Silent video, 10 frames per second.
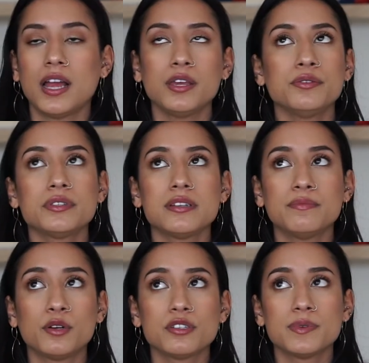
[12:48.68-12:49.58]
used it
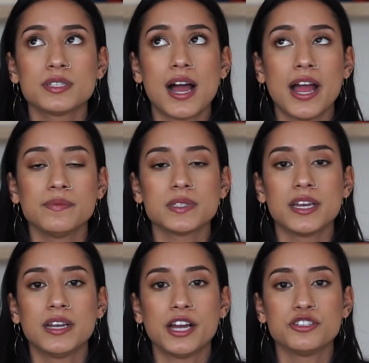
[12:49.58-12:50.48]
multiple times
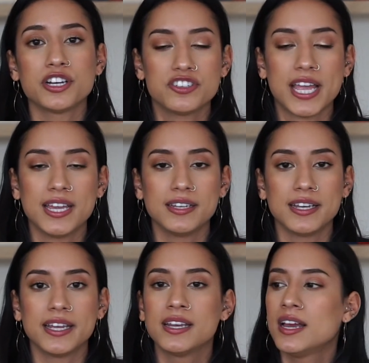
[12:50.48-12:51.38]
and I just hated
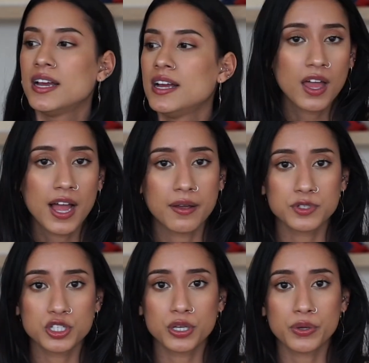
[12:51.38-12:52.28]
it. I
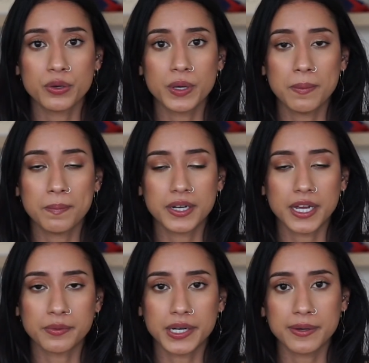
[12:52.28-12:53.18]
would show you it, but
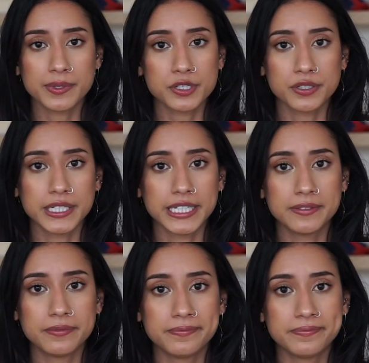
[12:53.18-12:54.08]
I already returned it.
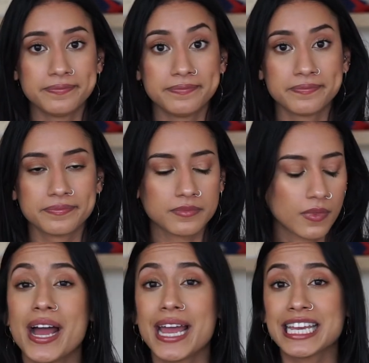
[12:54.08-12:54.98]

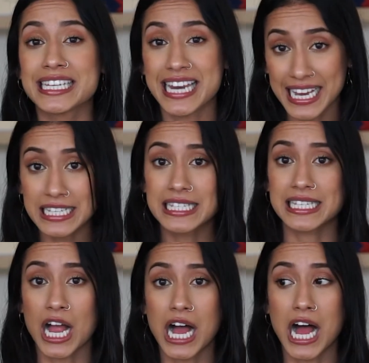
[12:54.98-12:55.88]
My
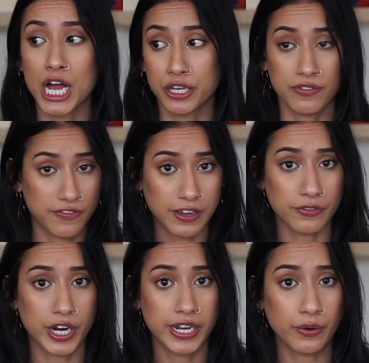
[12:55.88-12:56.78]
next
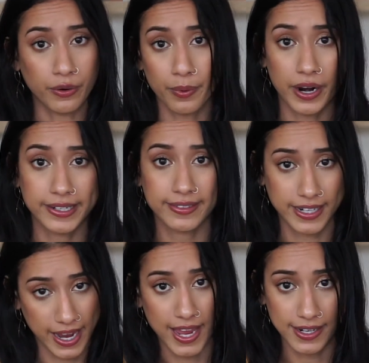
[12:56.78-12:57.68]
unfavorite or product
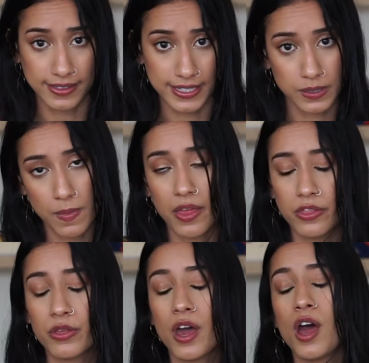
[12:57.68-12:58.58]
that I hated this
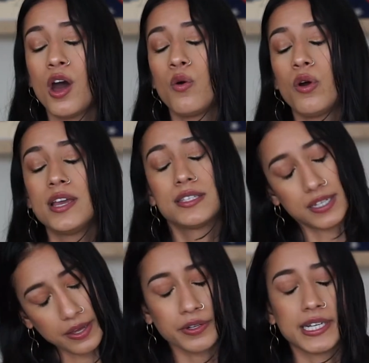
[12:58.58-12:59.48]
month is
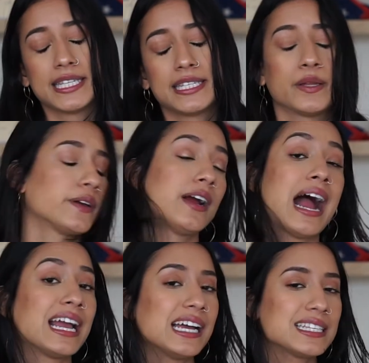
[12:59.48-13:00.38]
another concealer.
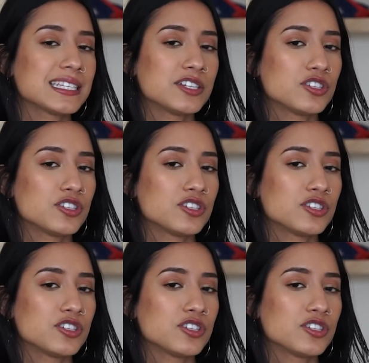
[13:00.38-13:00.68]
I guess I